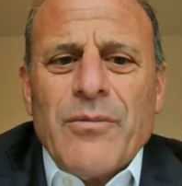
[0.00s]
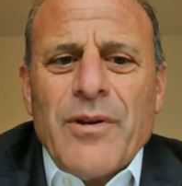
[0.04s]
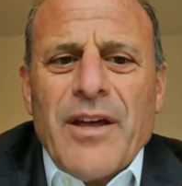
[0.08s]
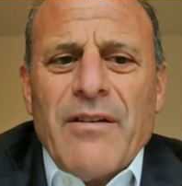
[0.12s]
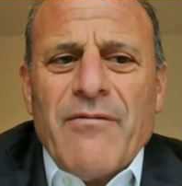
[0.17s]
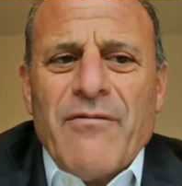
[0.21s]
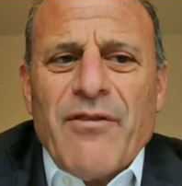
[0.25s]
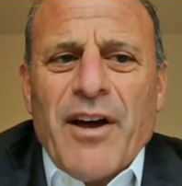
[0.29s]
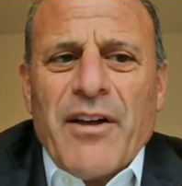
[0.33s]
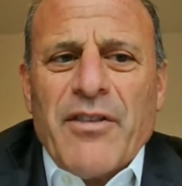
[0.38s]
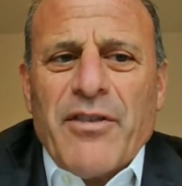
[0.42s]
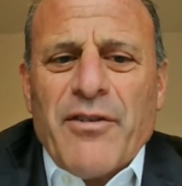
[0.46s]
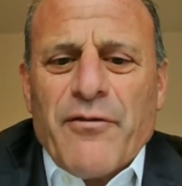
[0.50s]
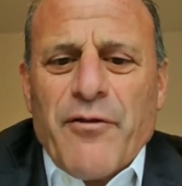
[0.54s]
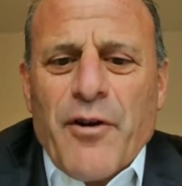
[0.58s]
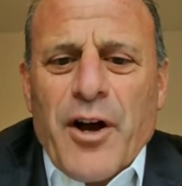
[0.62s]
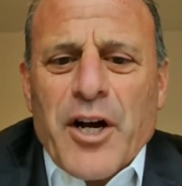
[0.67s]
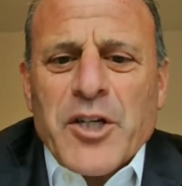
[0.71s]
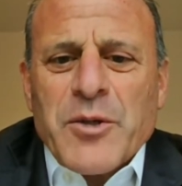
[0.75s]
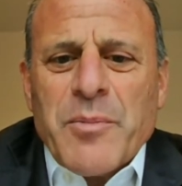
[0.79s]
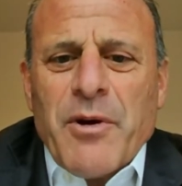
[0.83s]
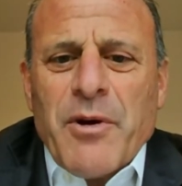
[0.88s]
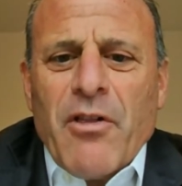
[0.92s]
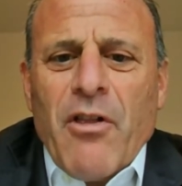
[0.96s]
invite the
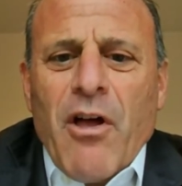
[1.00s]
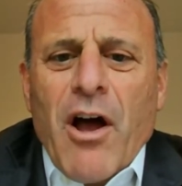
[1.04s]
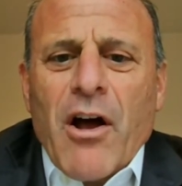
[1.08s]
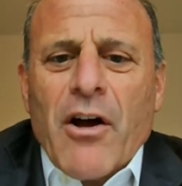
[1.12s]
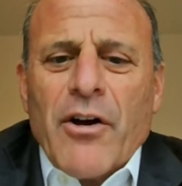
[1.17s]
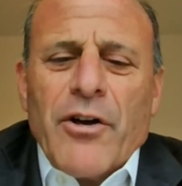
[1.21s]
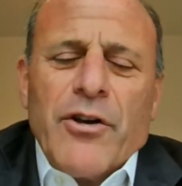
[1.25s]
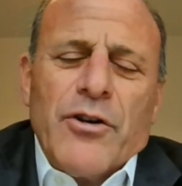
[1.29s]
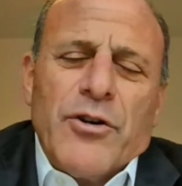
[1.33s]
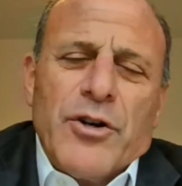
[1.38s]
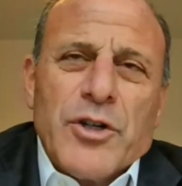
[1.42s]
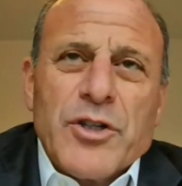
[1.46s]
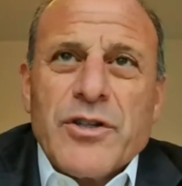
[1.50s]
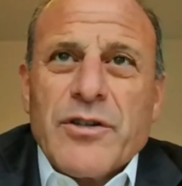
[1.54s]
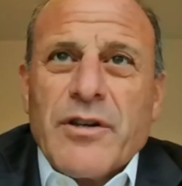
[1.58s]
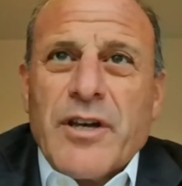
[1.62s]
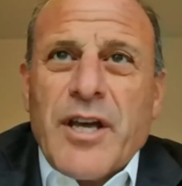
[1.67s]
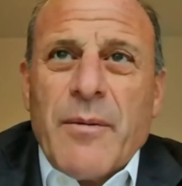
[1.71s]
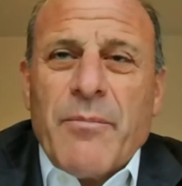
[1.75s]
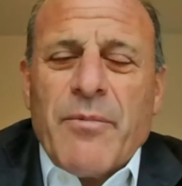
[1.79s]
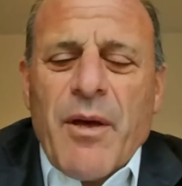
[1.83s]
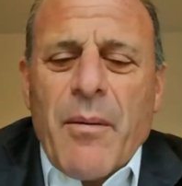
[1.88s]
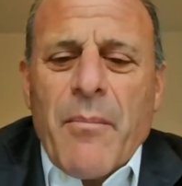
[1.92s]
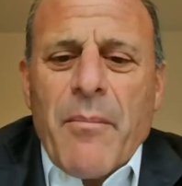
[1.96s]
freshmen along, or you just
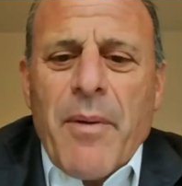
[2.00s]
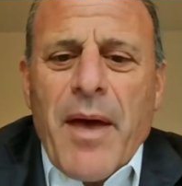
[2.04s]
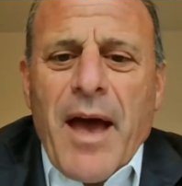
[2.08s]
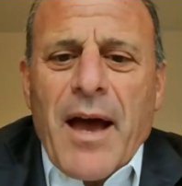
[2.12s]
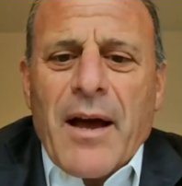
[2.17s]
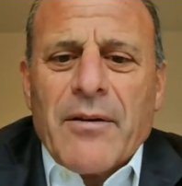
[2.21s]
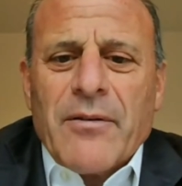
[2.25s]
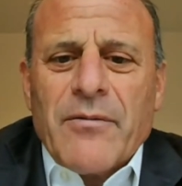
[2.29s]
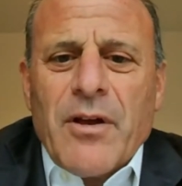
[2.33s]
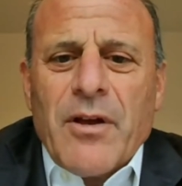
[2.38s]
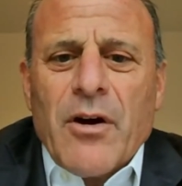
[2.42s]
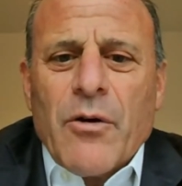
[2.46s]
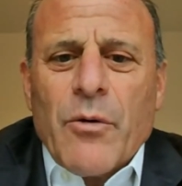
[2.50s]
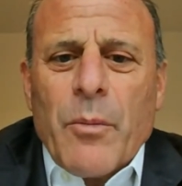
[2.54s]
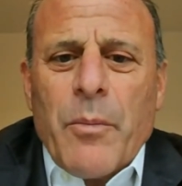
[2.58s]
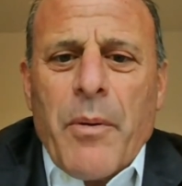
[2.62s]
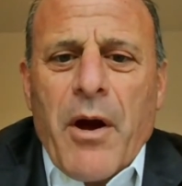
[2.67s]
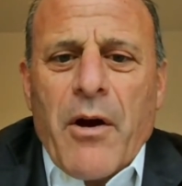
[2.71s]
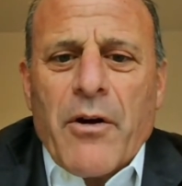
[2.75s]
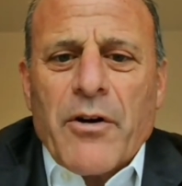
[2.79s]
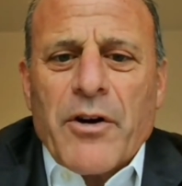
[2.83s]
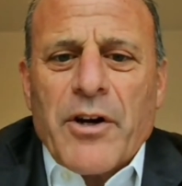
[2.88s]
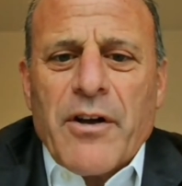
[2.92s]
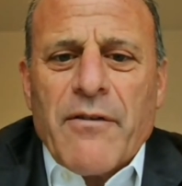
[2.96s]
keep them back,
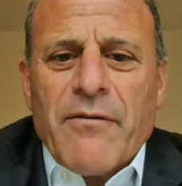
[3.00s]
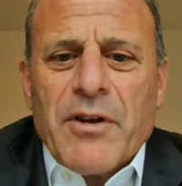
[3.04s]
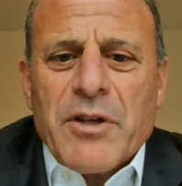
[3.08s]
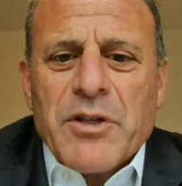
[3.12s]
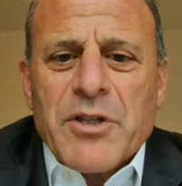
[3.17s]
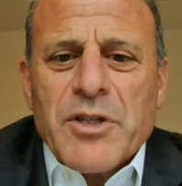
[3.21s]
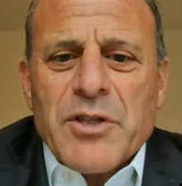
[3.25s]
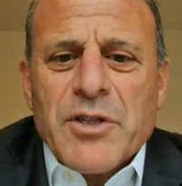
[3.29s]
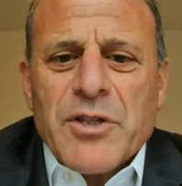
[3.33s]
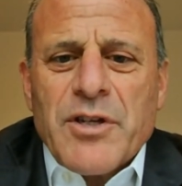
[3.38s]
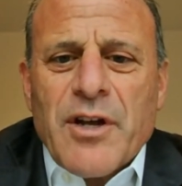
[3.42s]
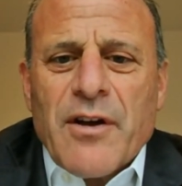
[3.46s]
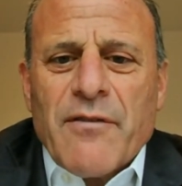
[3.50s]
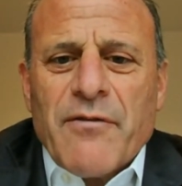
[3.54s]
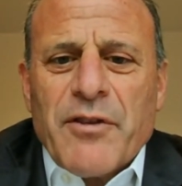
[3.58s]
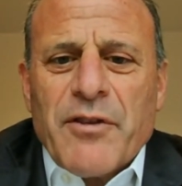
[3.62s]
repairing divots and stuff